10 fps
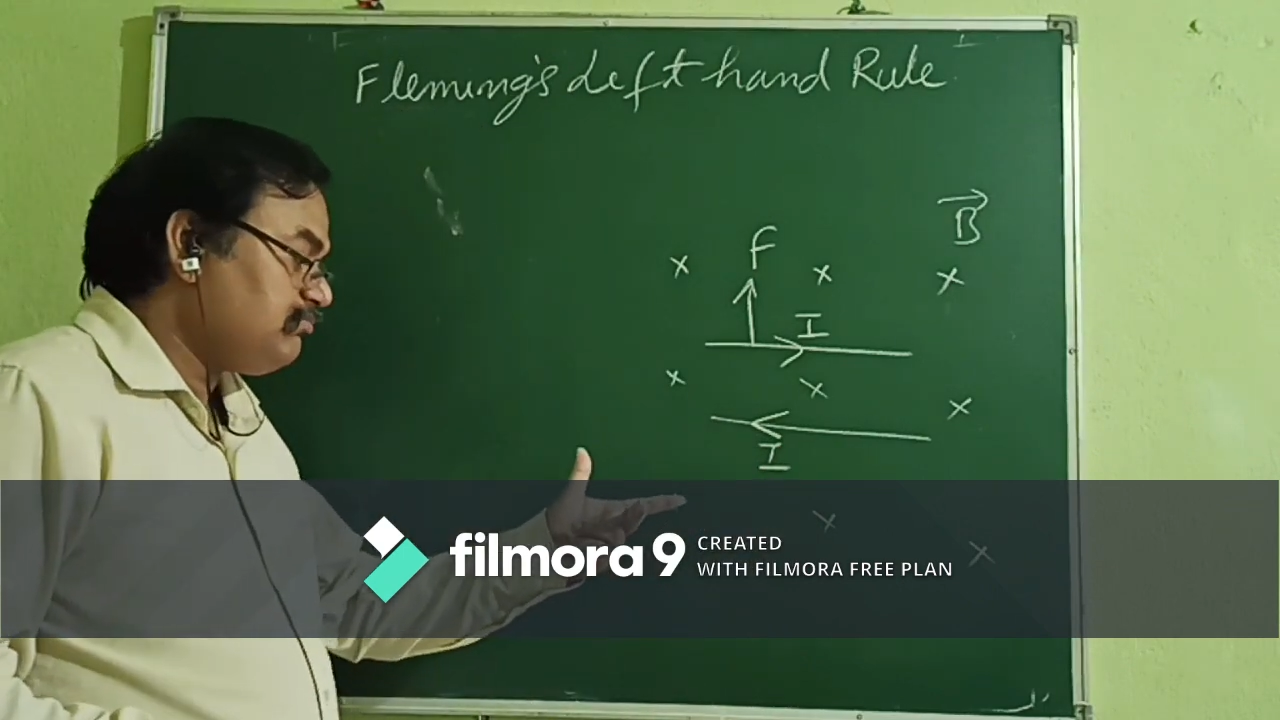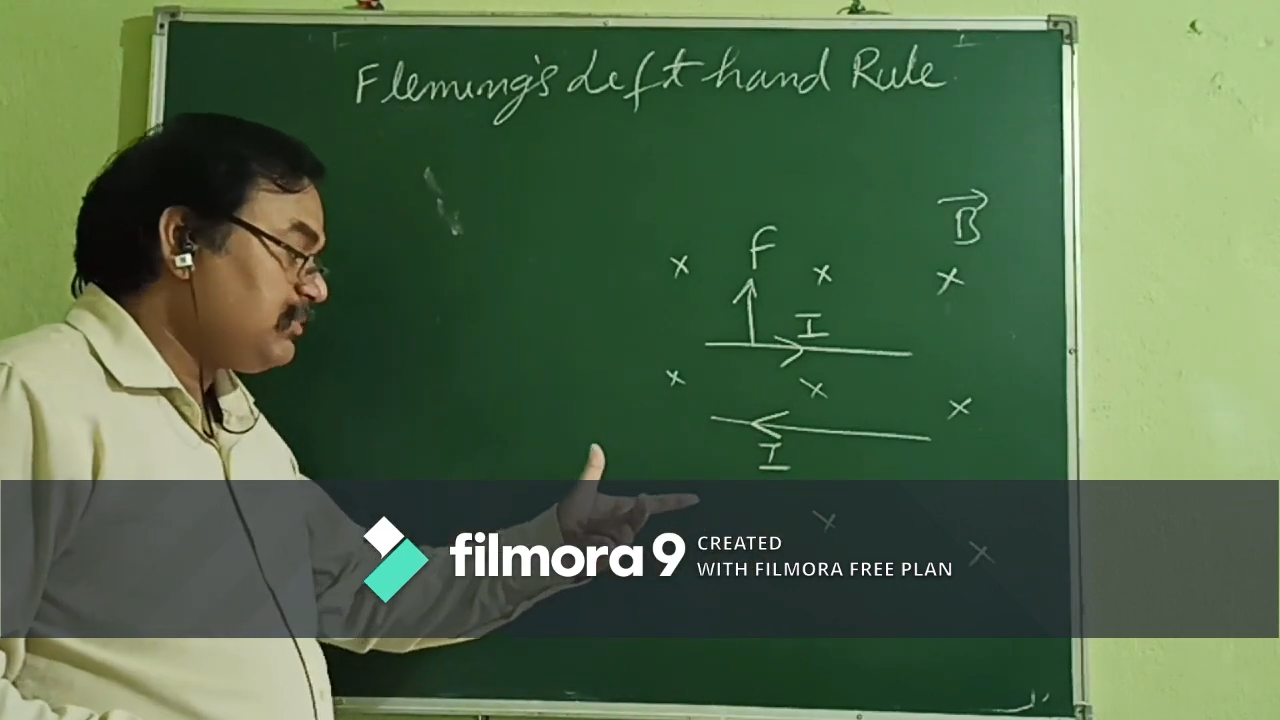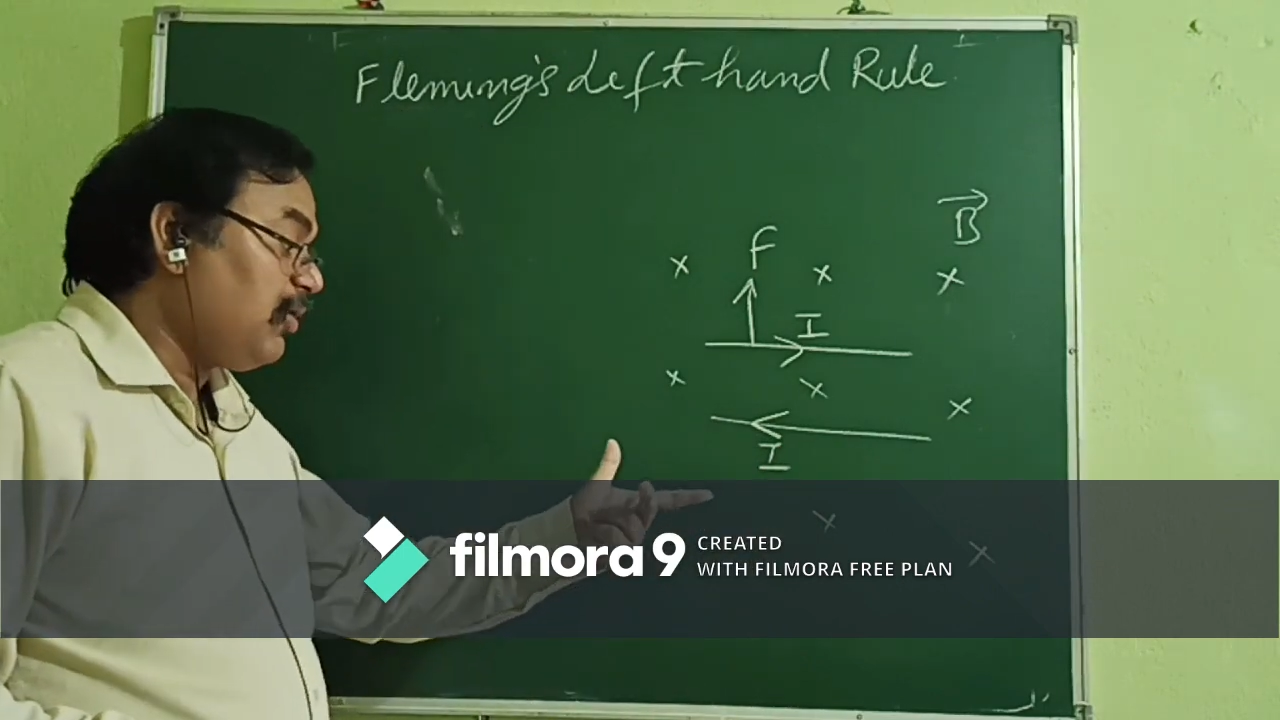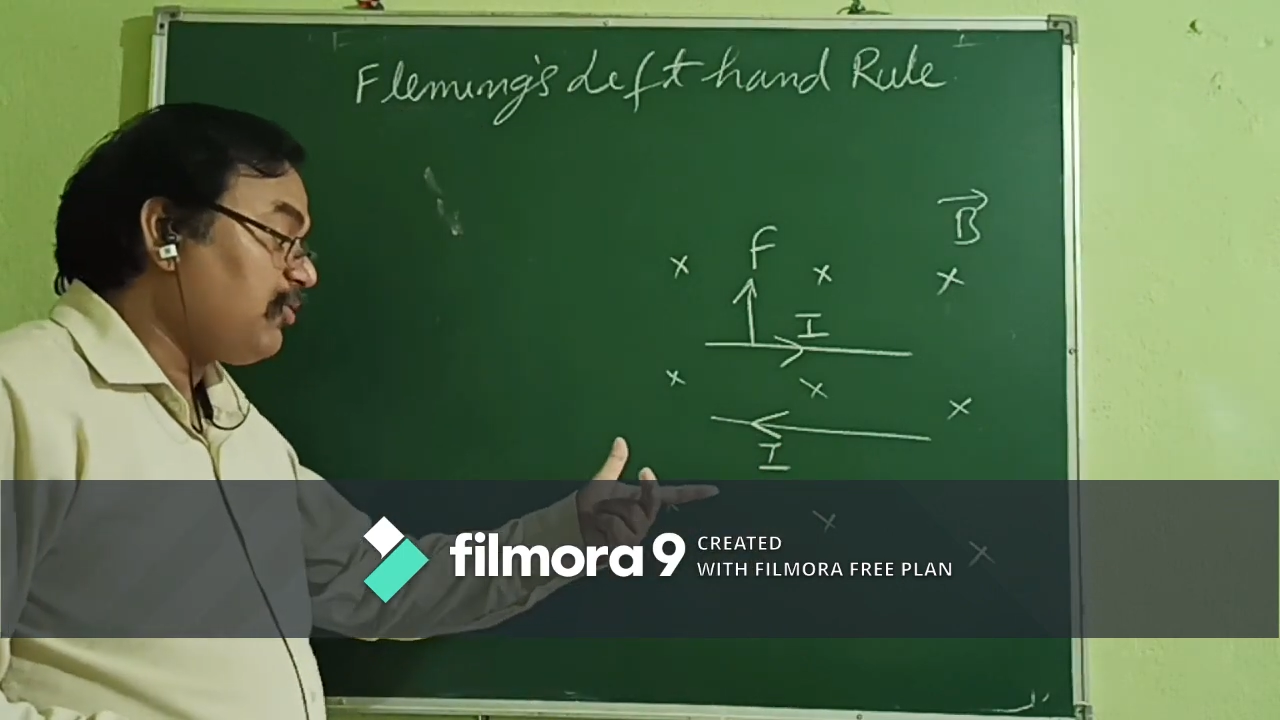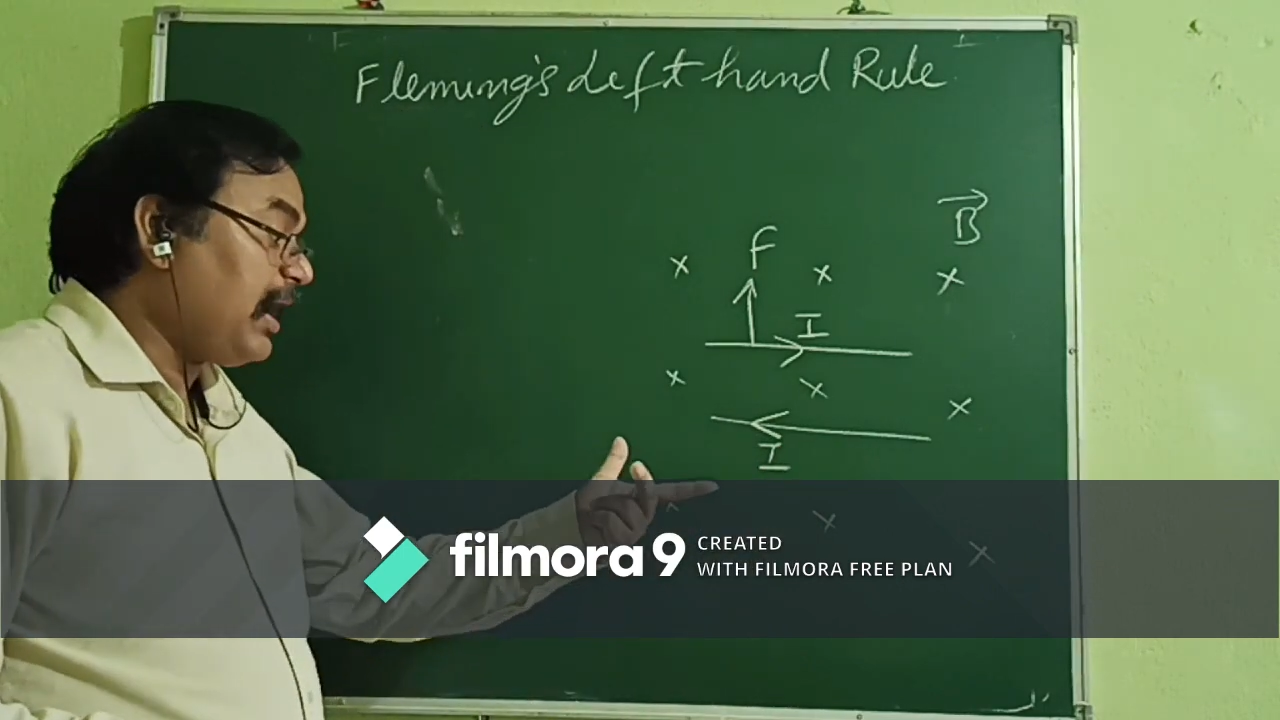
now